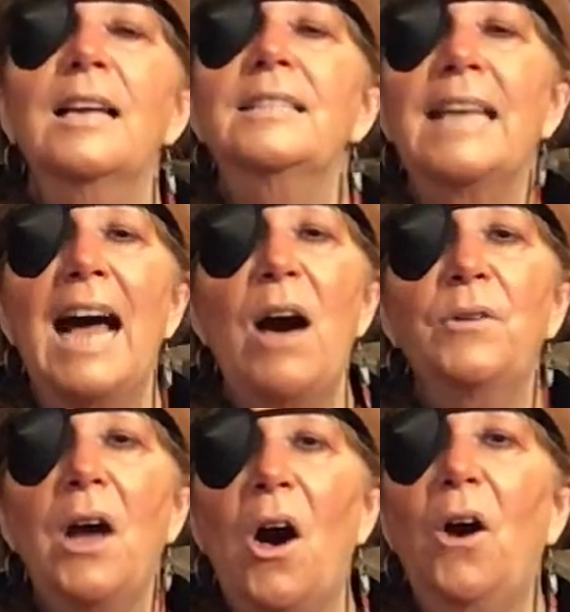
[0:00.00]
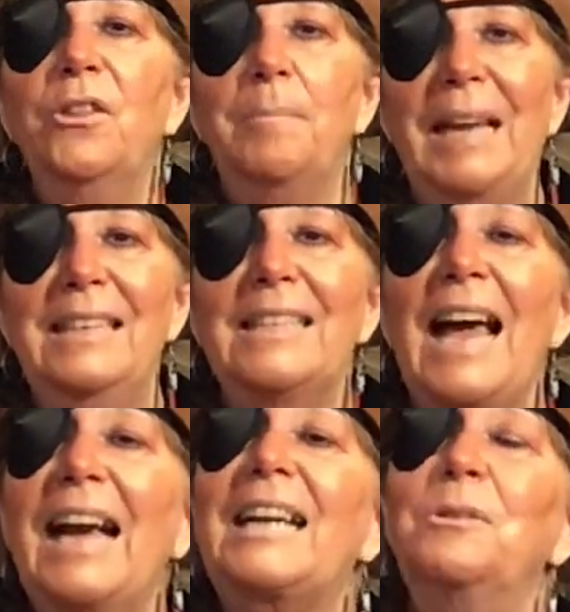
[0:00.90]
Down on the main
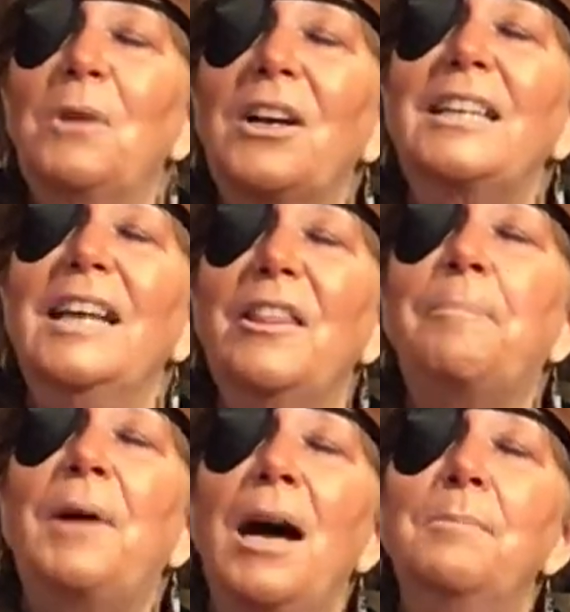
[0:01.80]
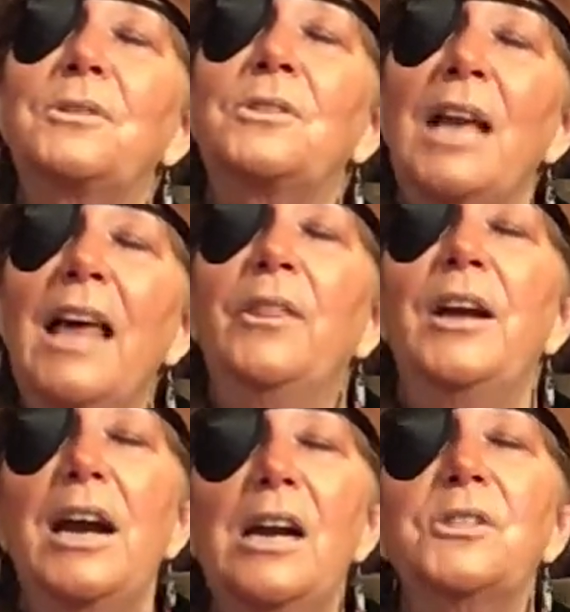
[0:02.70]
deck and working on the pumps,
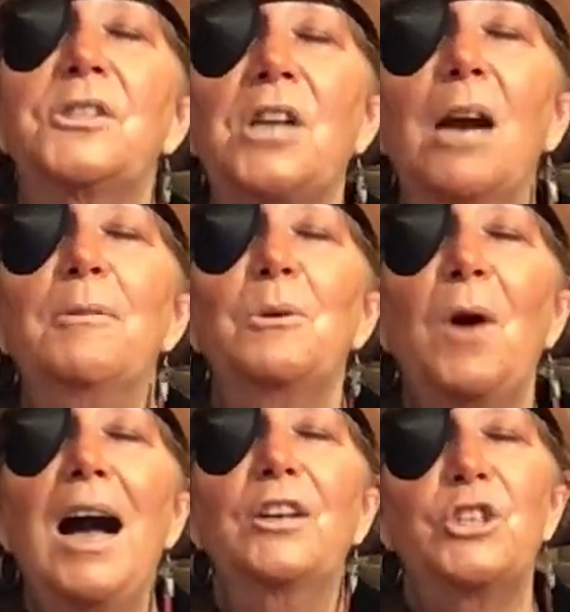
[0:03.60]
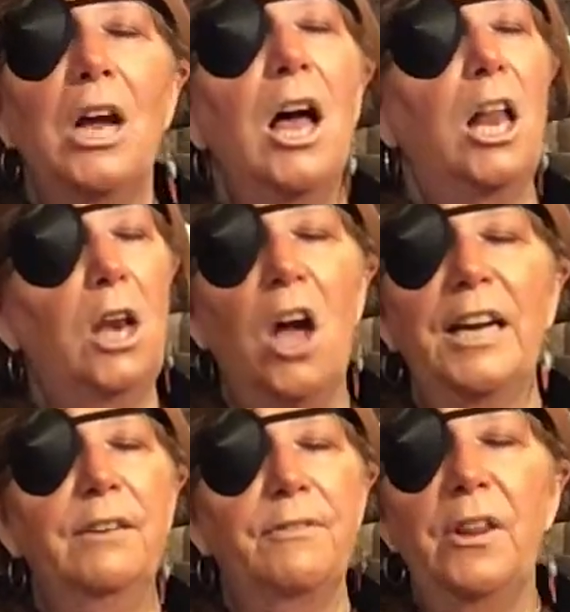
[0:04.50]
there's a starboard watch
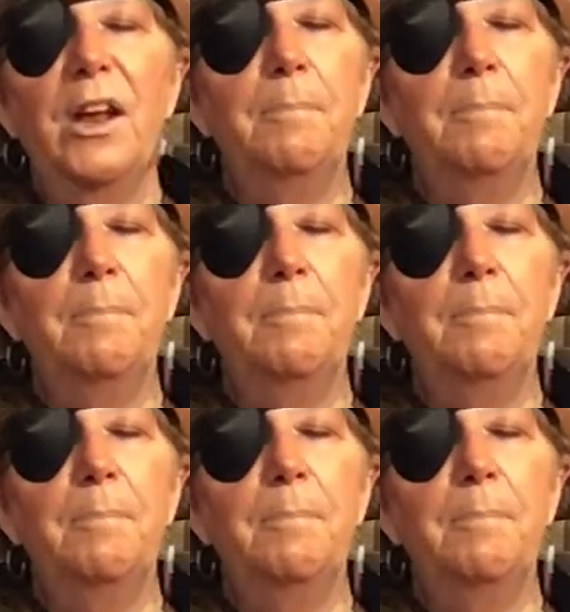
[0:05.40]
a-longing for their